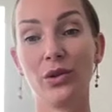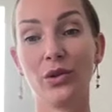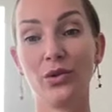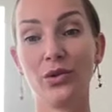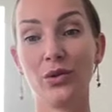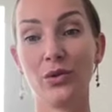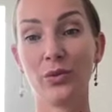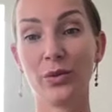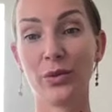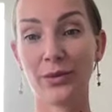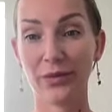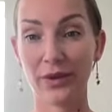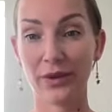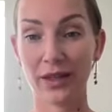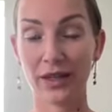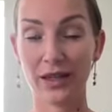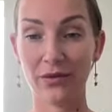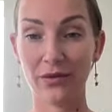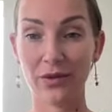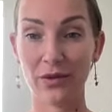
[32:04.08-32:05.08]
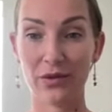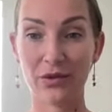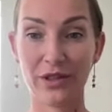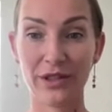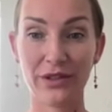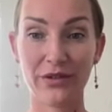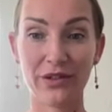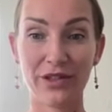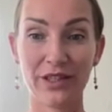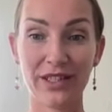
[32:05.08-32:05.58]
YouTube if you're
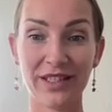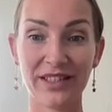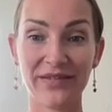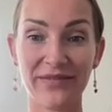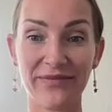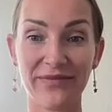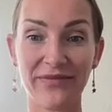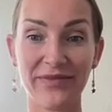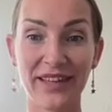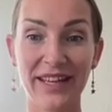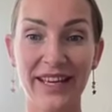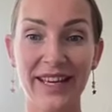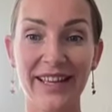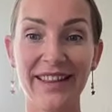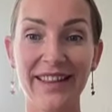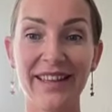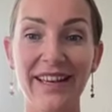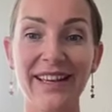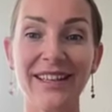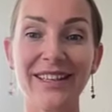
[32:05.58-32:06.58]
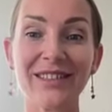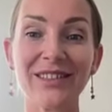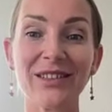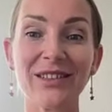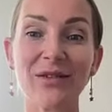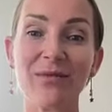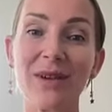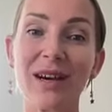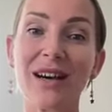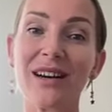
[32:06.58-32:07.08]
interested. Thank you
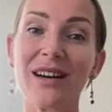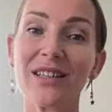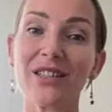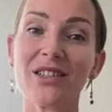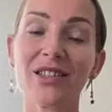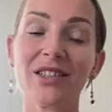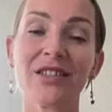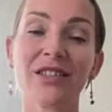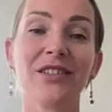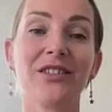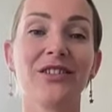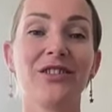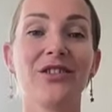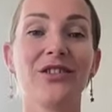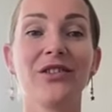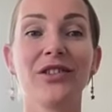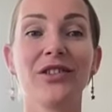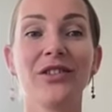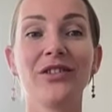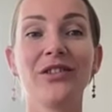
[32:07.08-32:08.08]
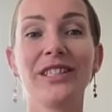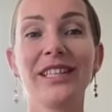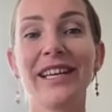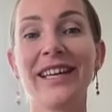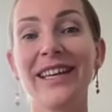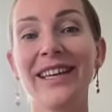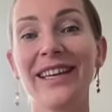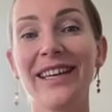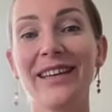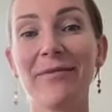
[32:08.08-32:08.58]
so much. Enjoy your
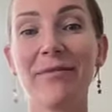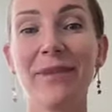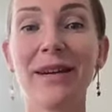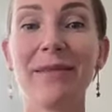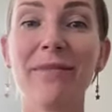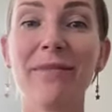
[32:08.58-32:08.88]
day. Bye